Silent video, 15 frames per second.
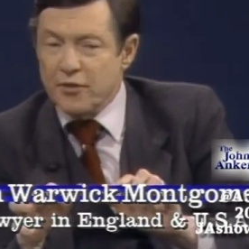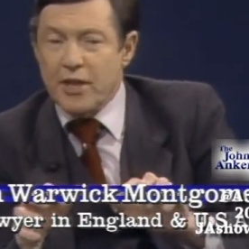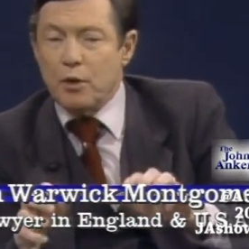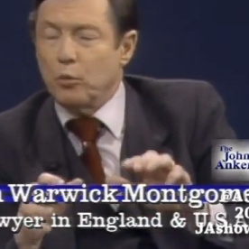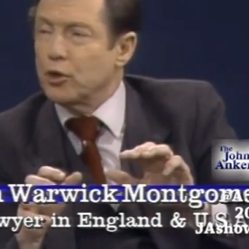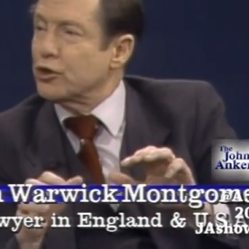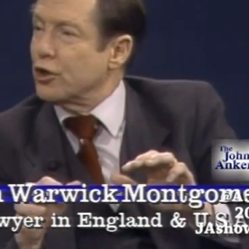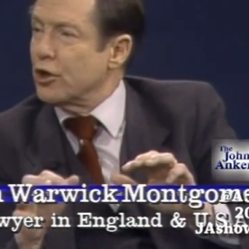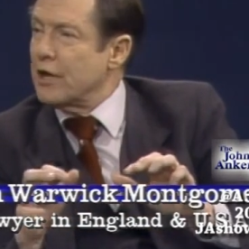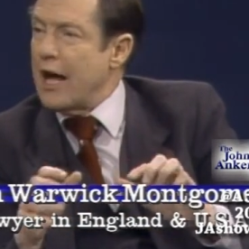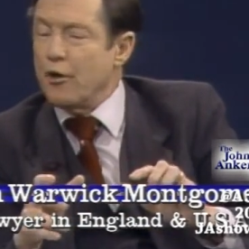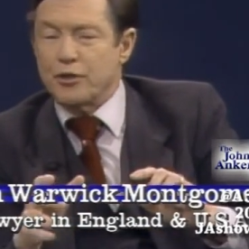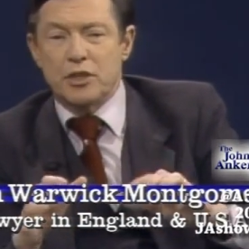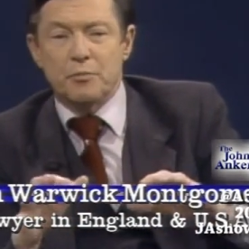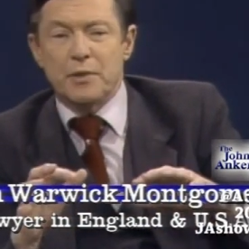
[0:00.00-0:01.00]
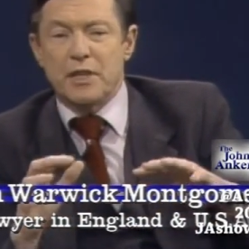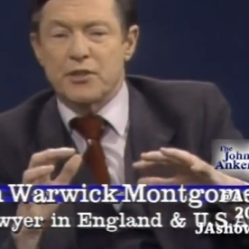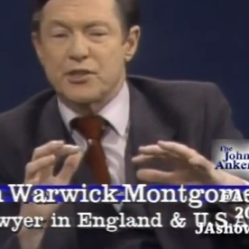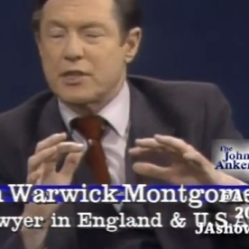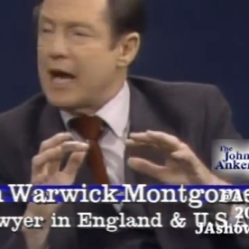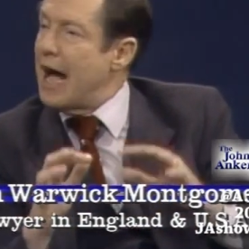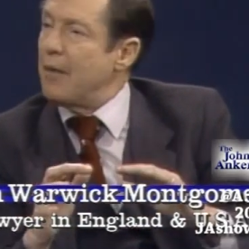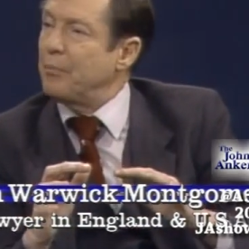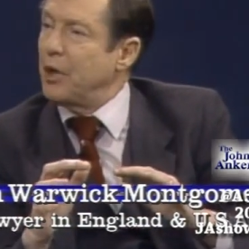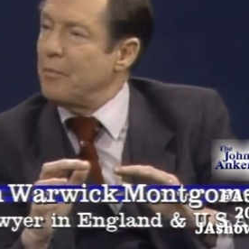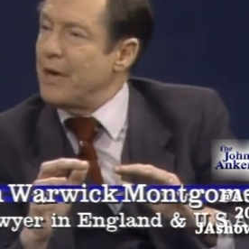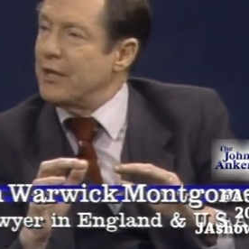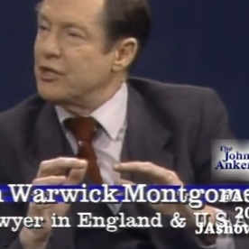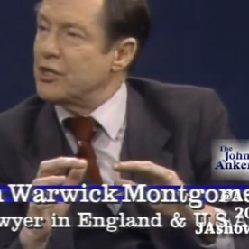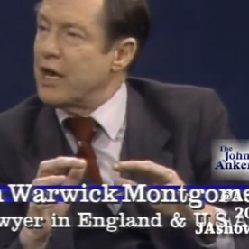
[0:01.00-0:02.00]
They will turn out to be as
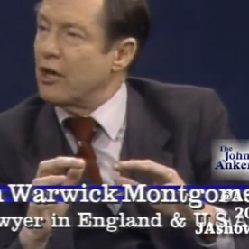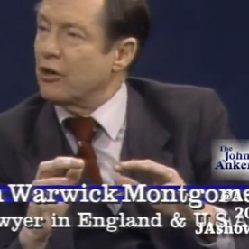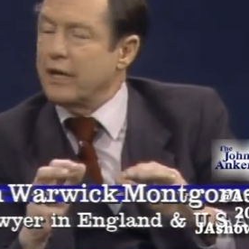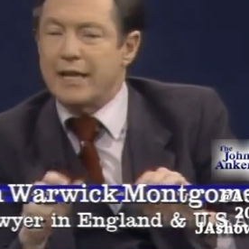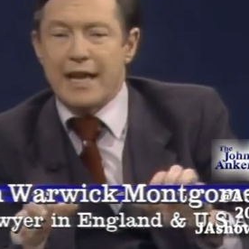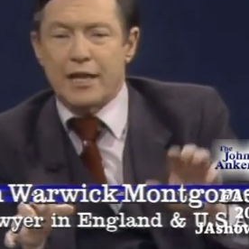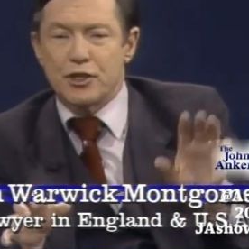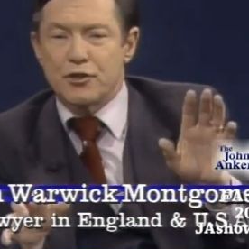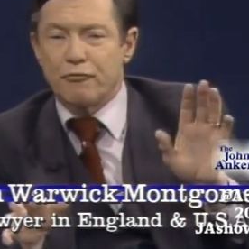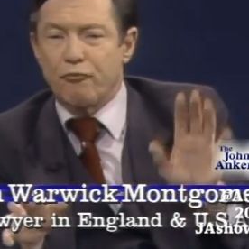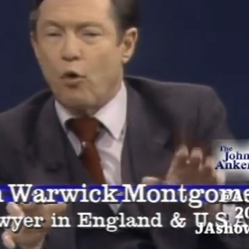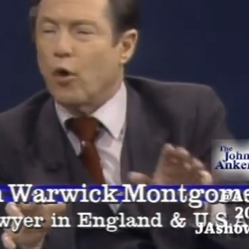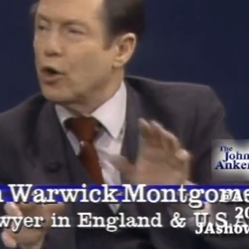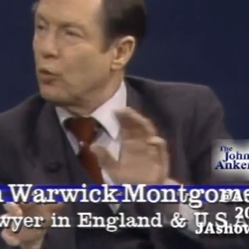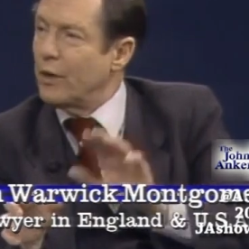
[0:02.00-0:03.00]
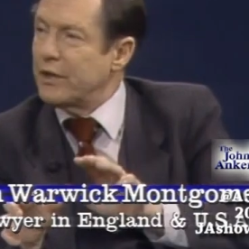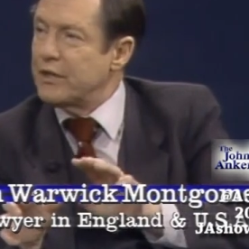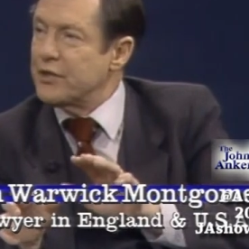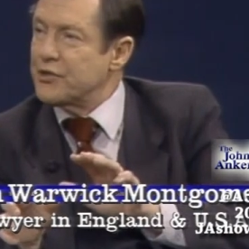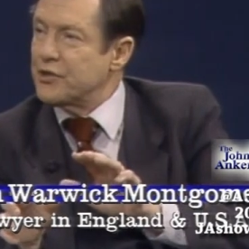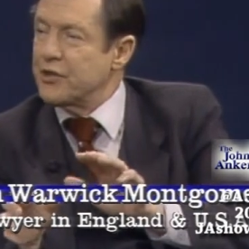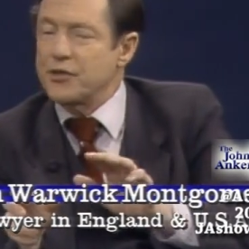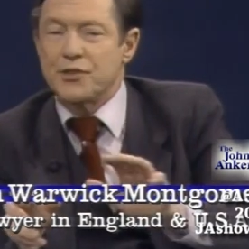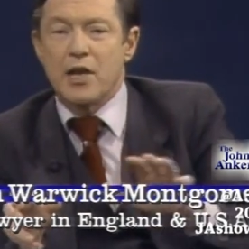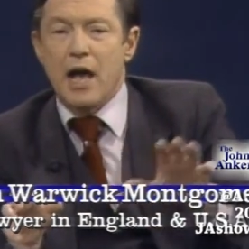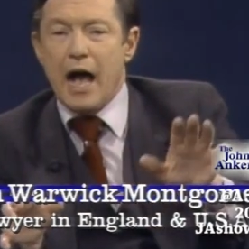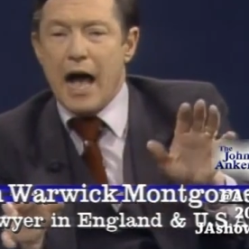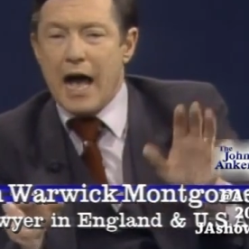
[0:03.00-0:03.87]
complementary as four witnesses